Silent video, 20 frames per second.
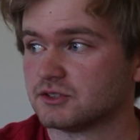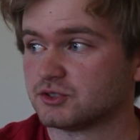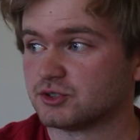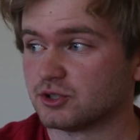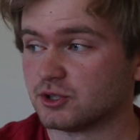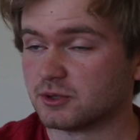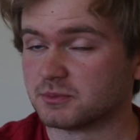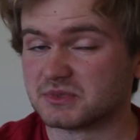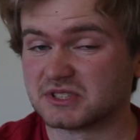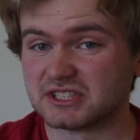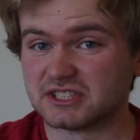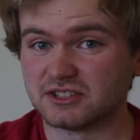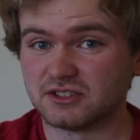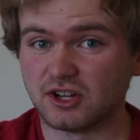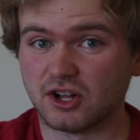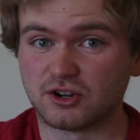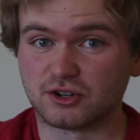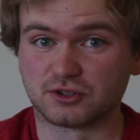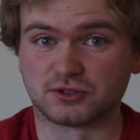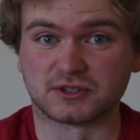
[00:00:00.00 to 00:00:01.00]
So I'm
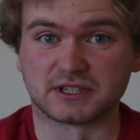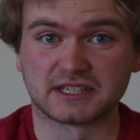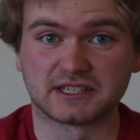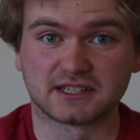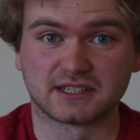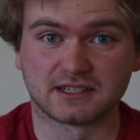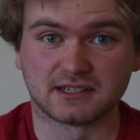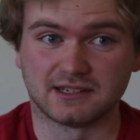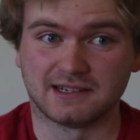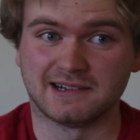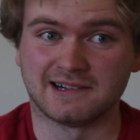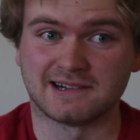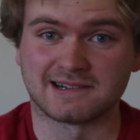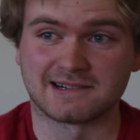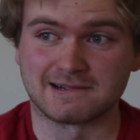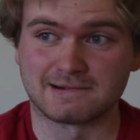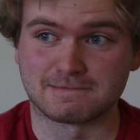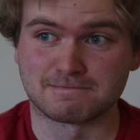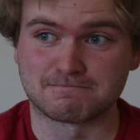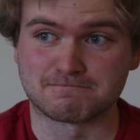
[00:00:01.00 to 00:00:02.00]
still hungry,
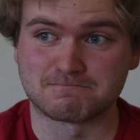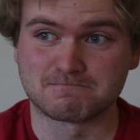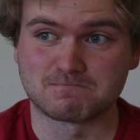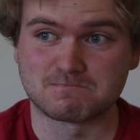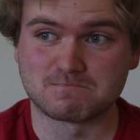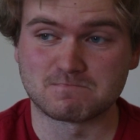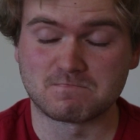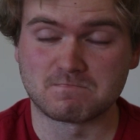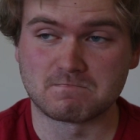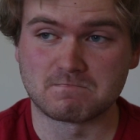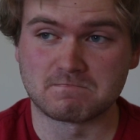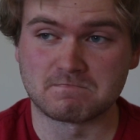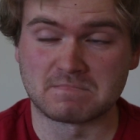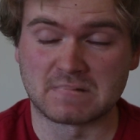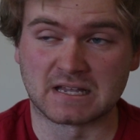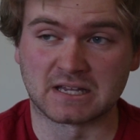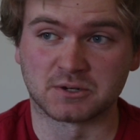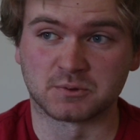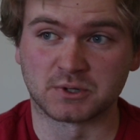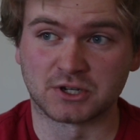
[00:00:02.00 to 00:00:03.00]
and
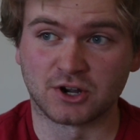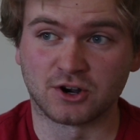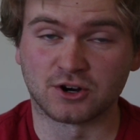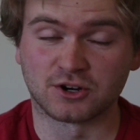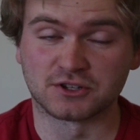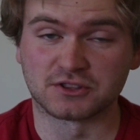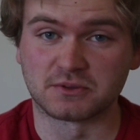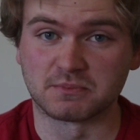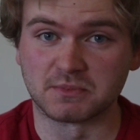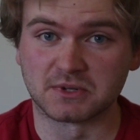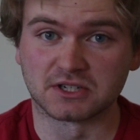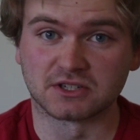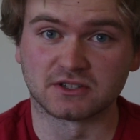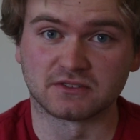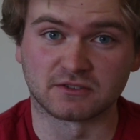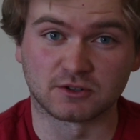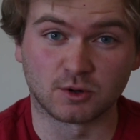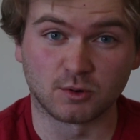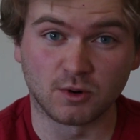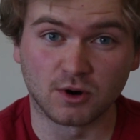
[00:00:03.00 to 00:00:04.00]
we are in the
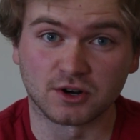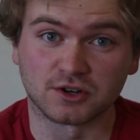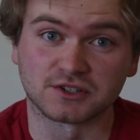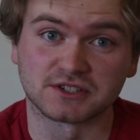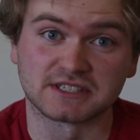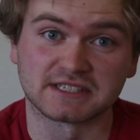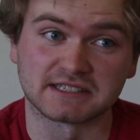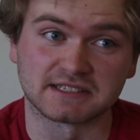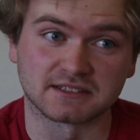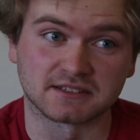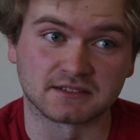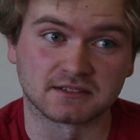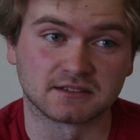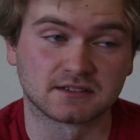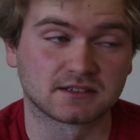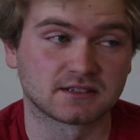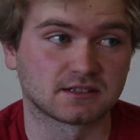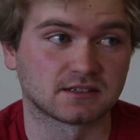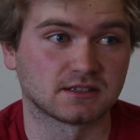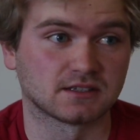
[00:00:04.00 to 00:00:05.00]
middle of a quarantine,
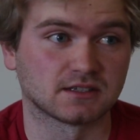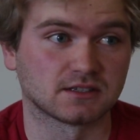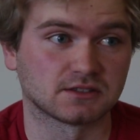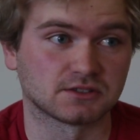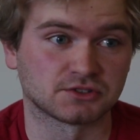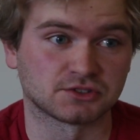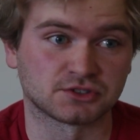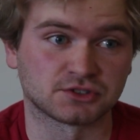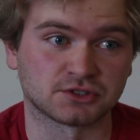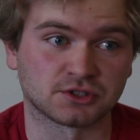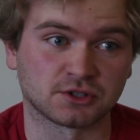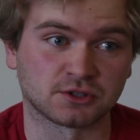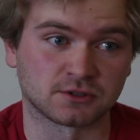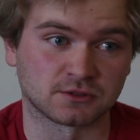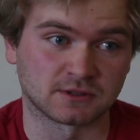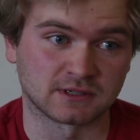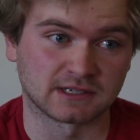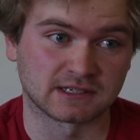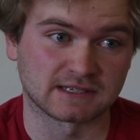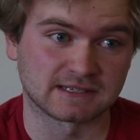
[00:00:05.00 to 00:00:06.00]

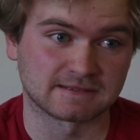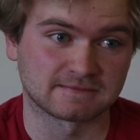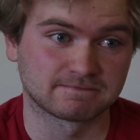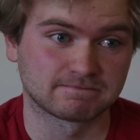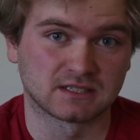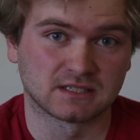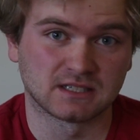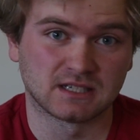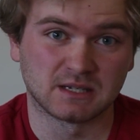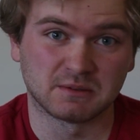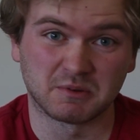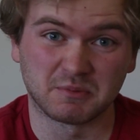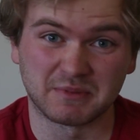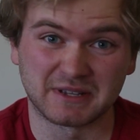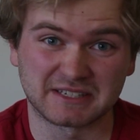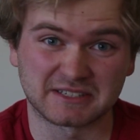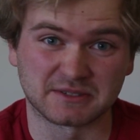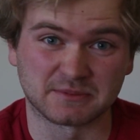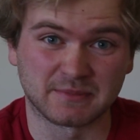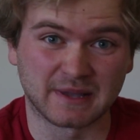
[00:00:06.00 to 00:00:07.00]
so I'll make
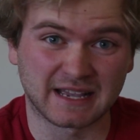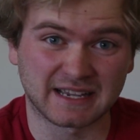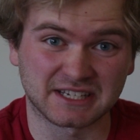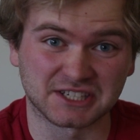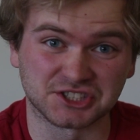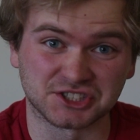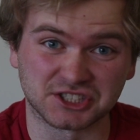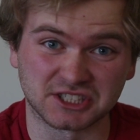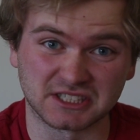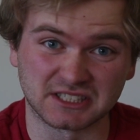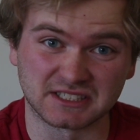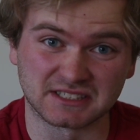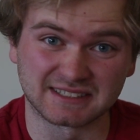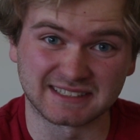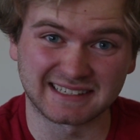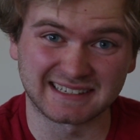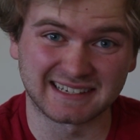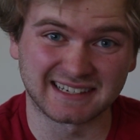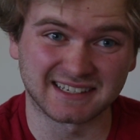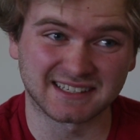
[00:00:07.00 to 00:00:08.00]
some mac and cheese, I
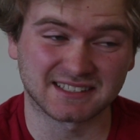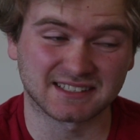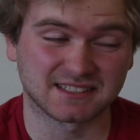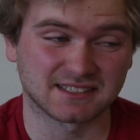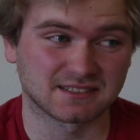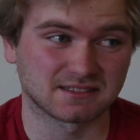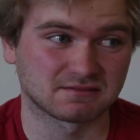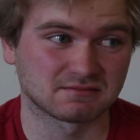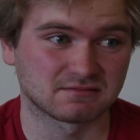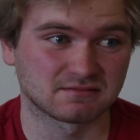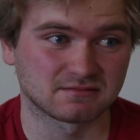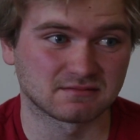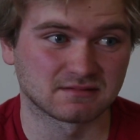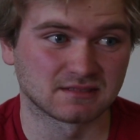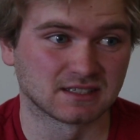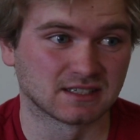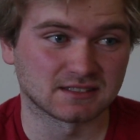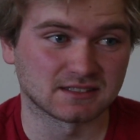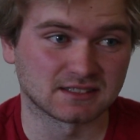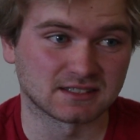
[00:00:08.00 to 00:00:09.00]
guess.
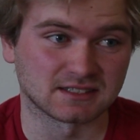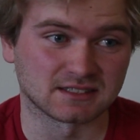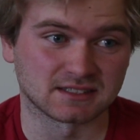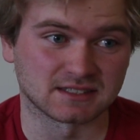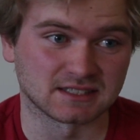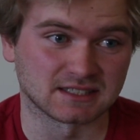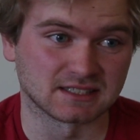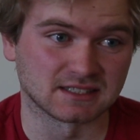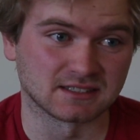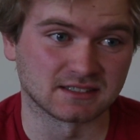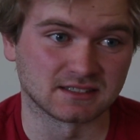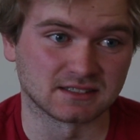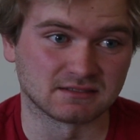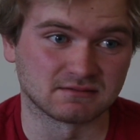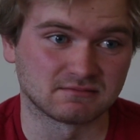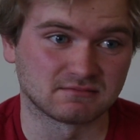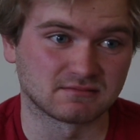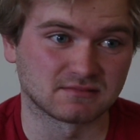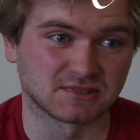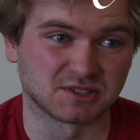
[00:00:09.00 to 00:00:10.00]
This is the
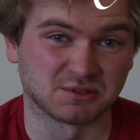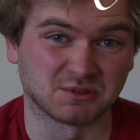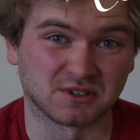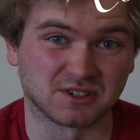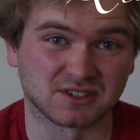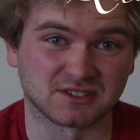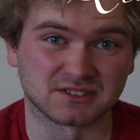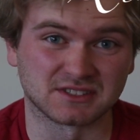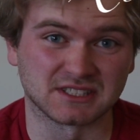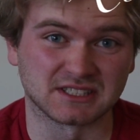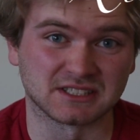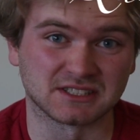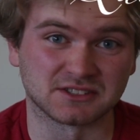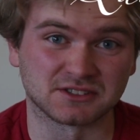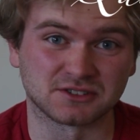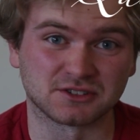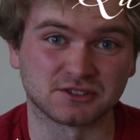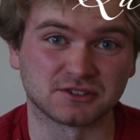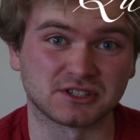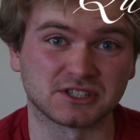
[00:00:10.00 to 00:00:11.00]

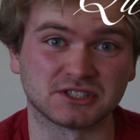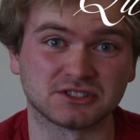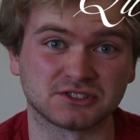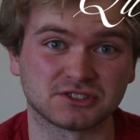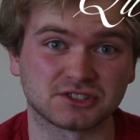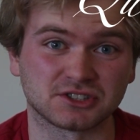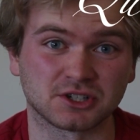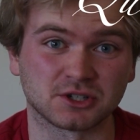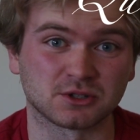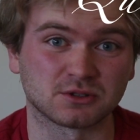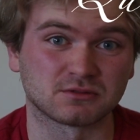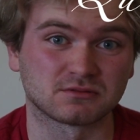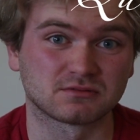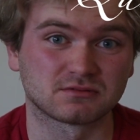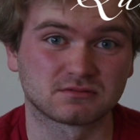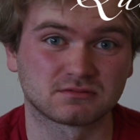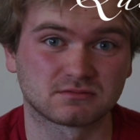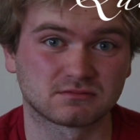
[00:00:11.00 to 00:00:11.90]
quarantine cooking show.